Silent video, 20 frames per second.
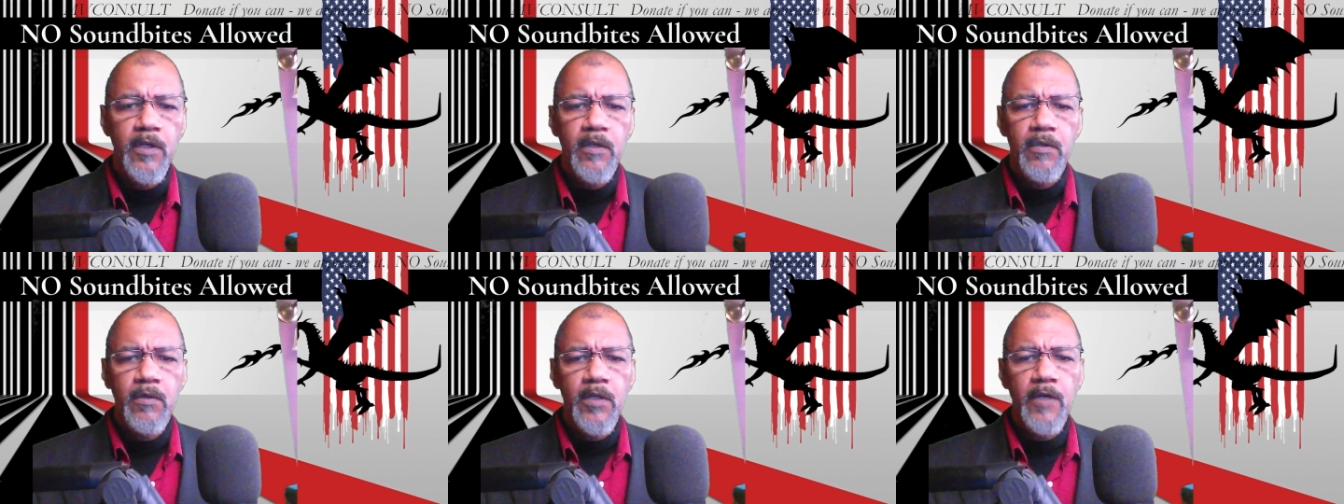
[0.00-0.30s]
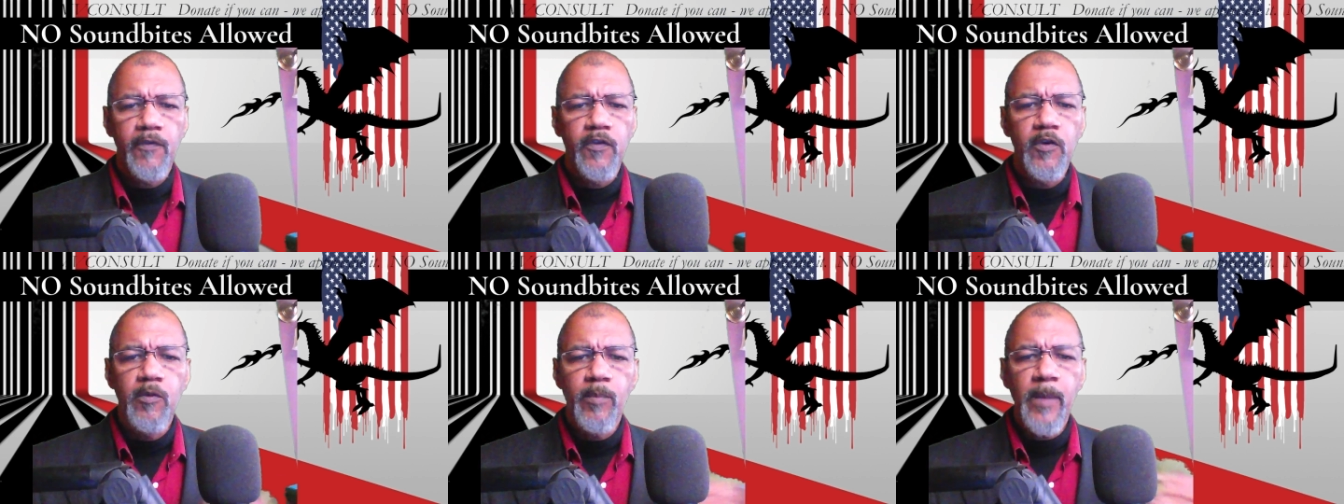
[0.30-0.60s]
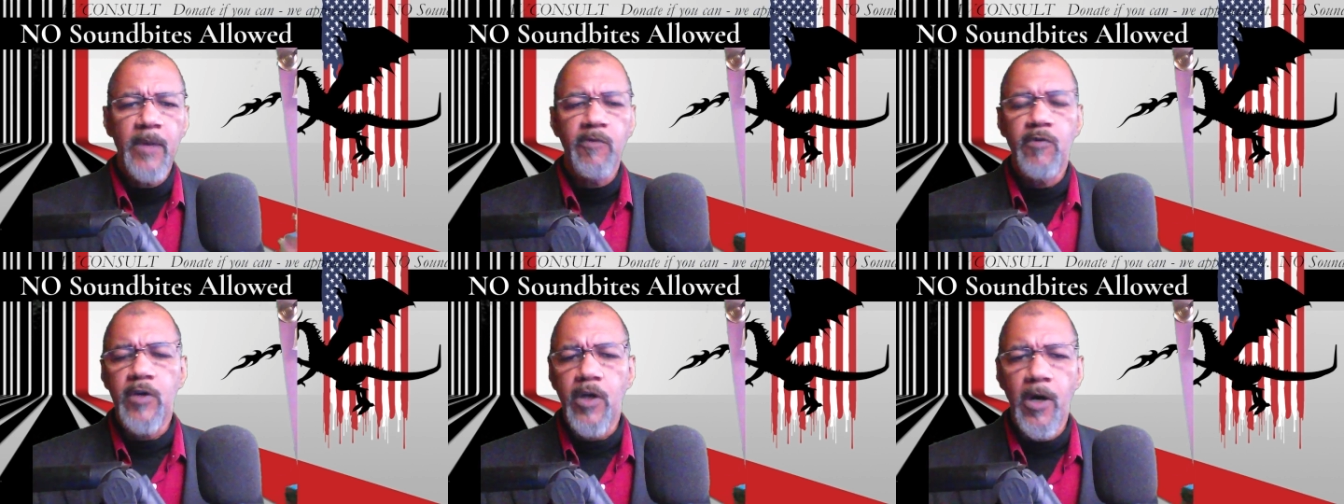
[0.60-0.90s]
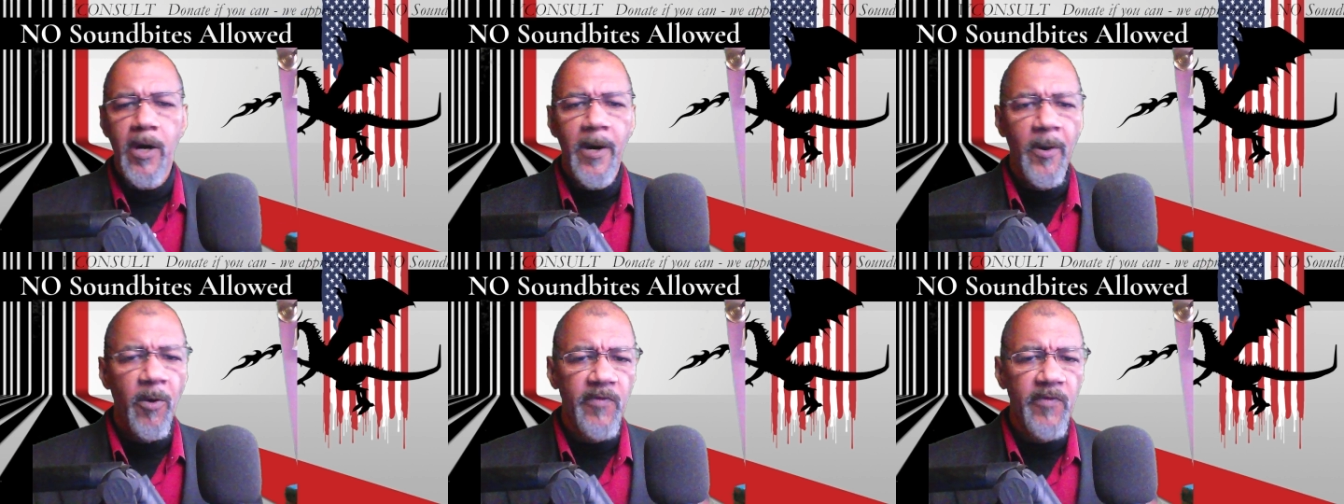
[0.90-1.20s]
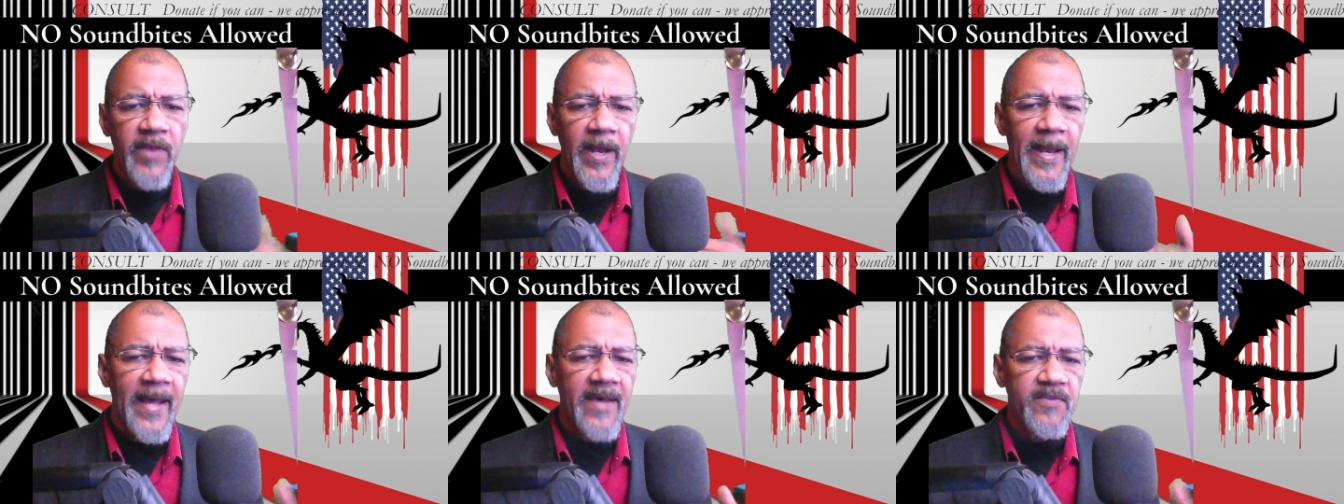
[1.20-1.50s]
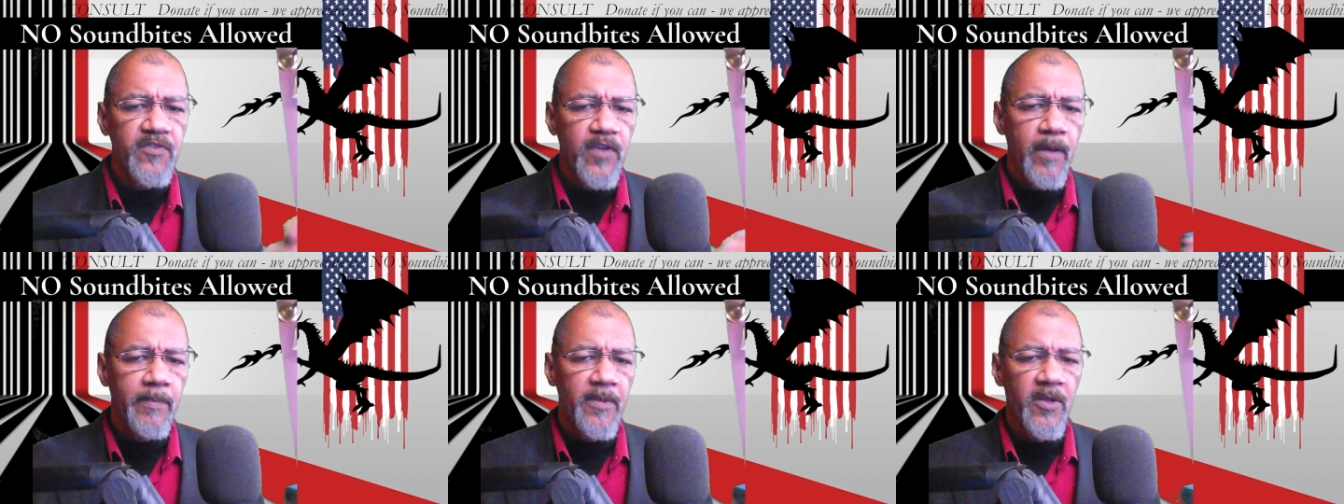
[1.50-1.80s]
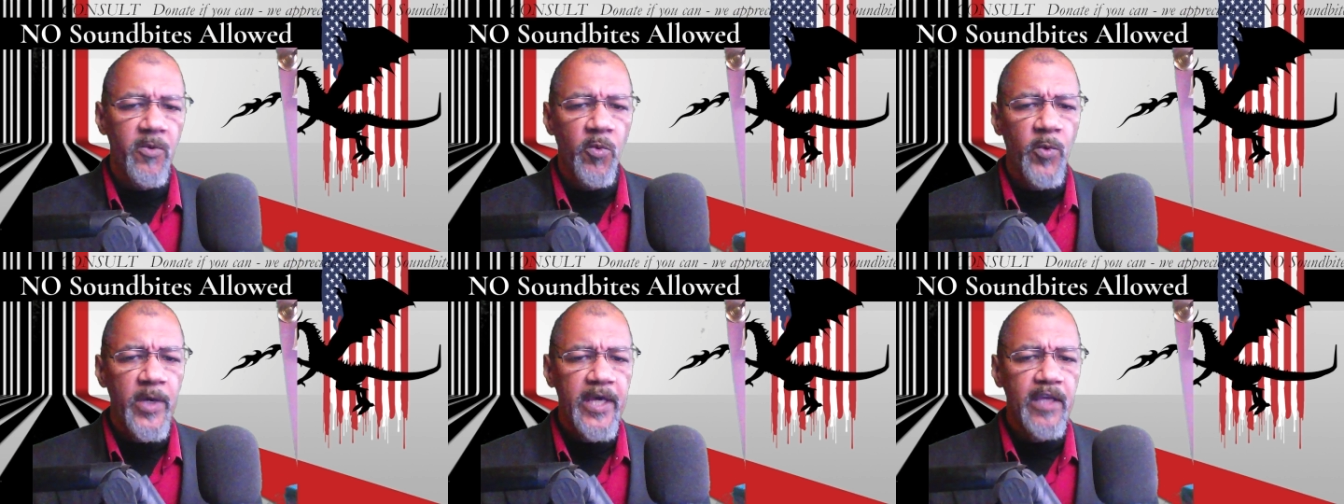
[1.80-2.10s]
If you may recall, over the last couple of
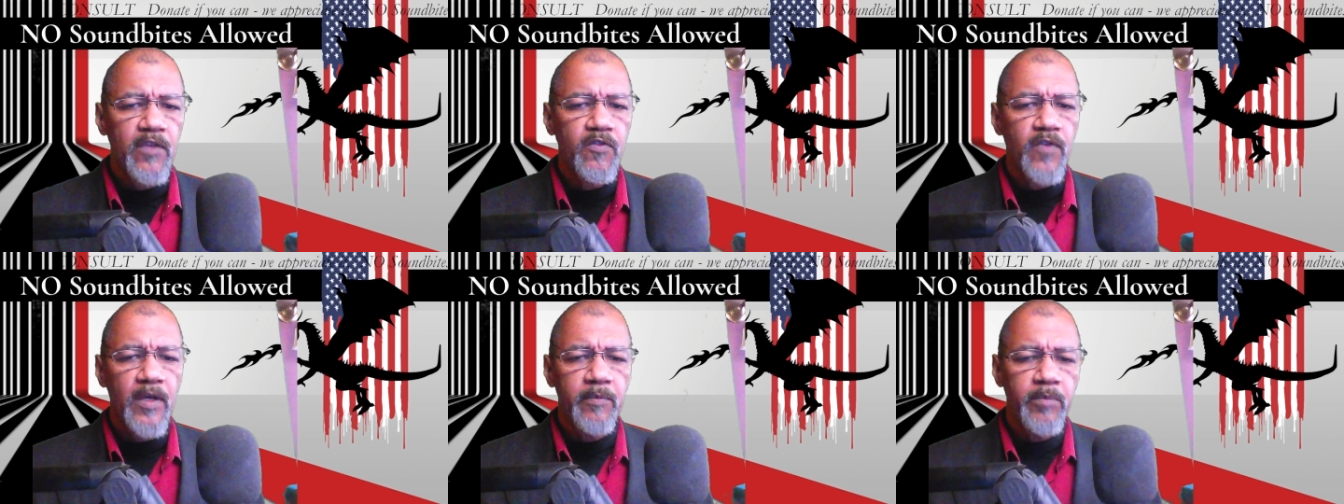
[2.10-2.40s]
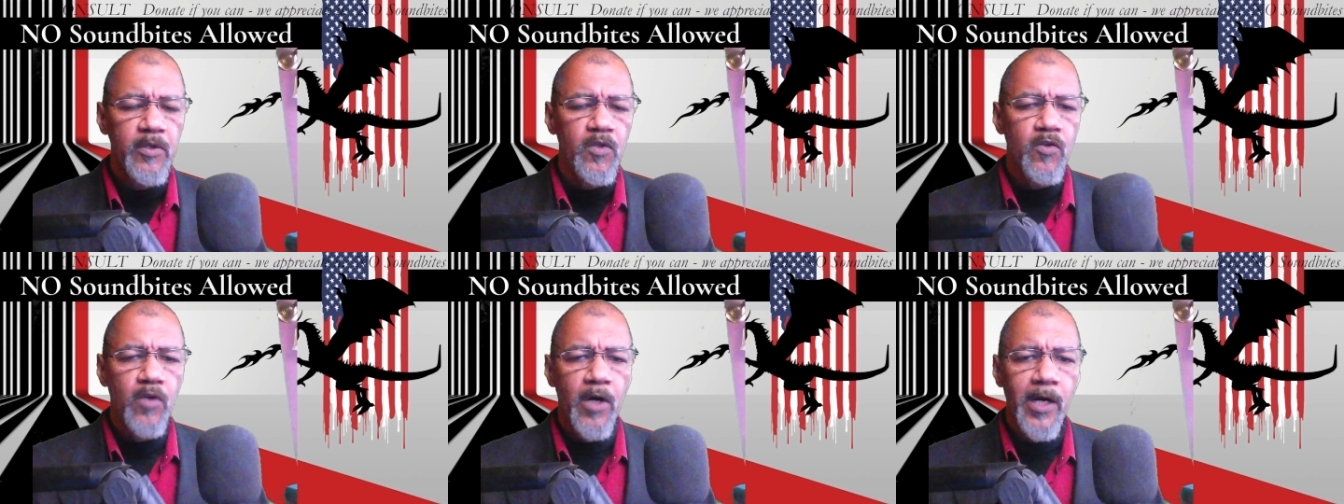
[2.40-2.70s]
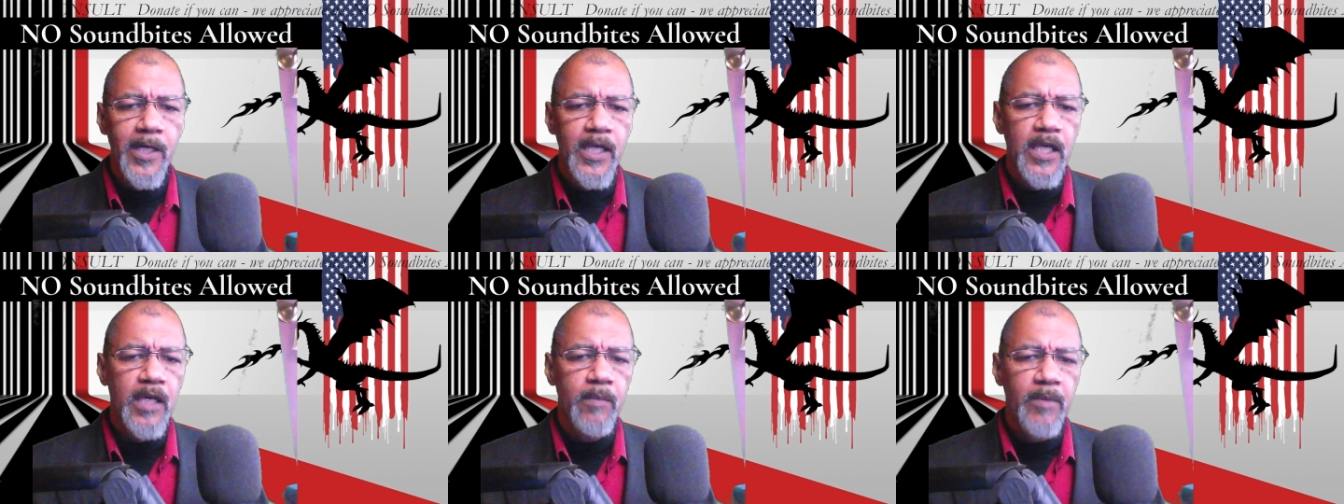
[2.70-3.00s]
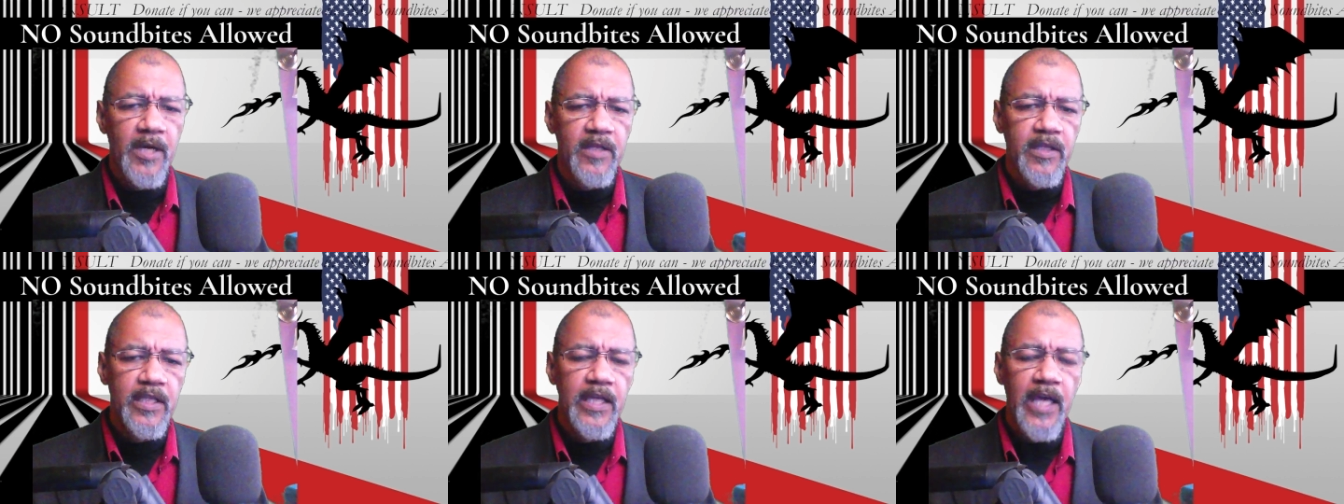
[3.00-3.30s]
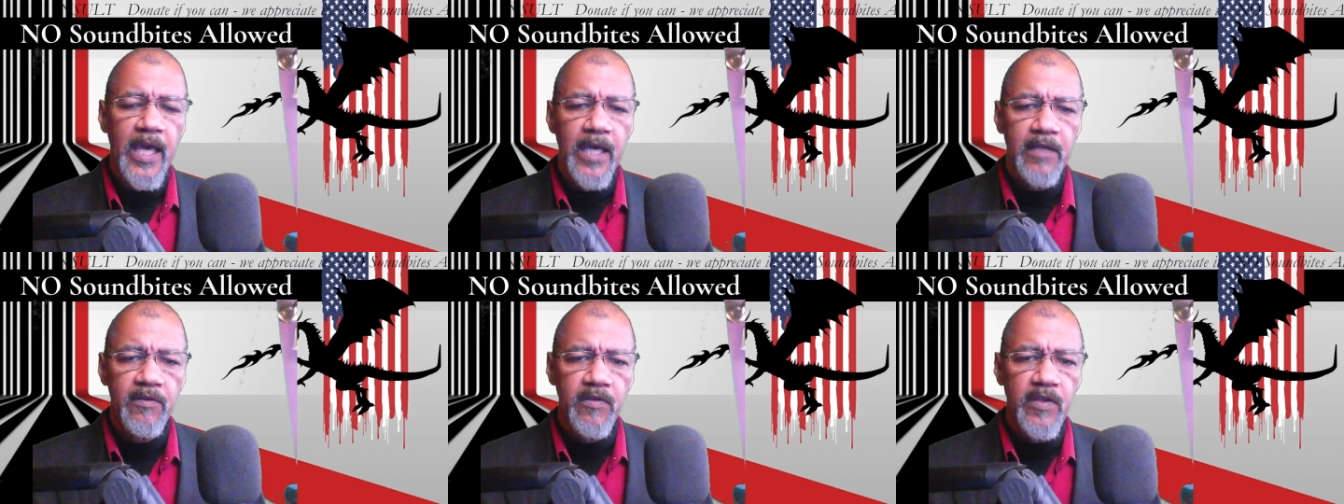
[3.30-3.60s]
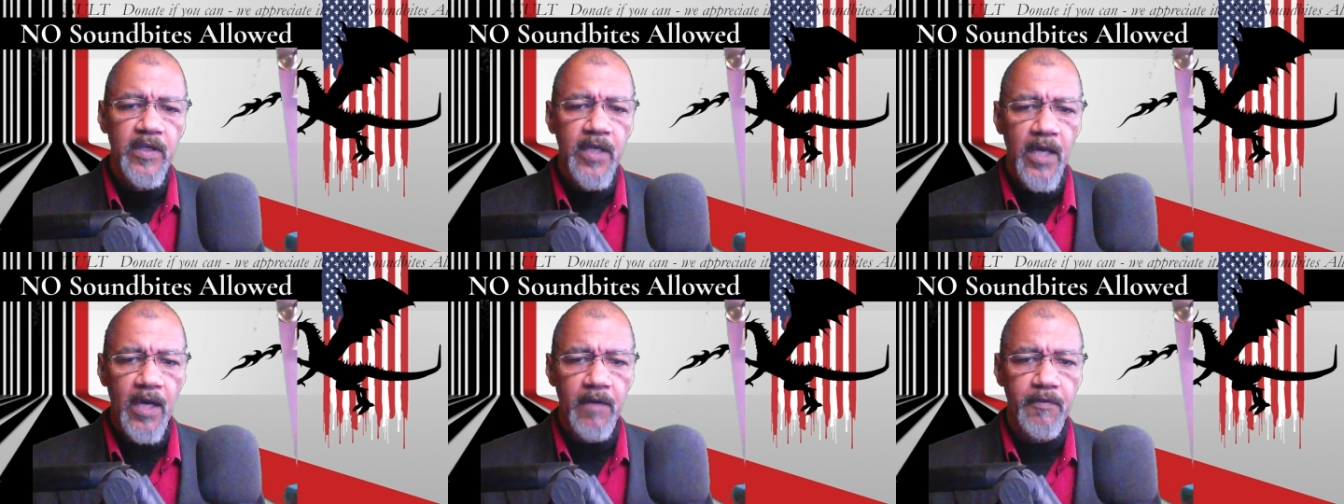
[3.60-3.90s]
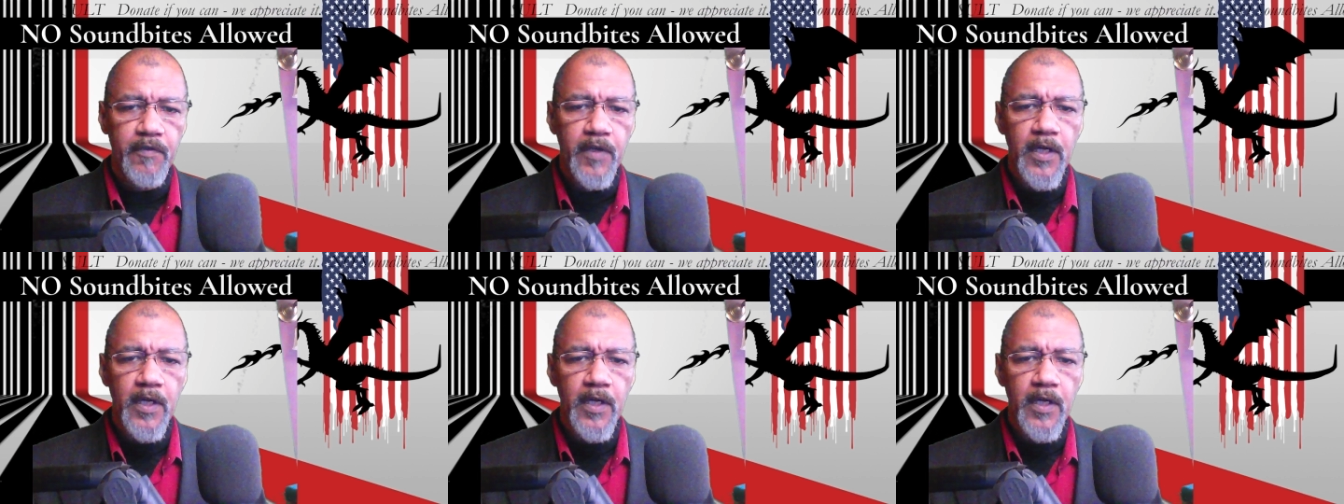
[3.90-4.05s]
weeks, I've been talking about the ATF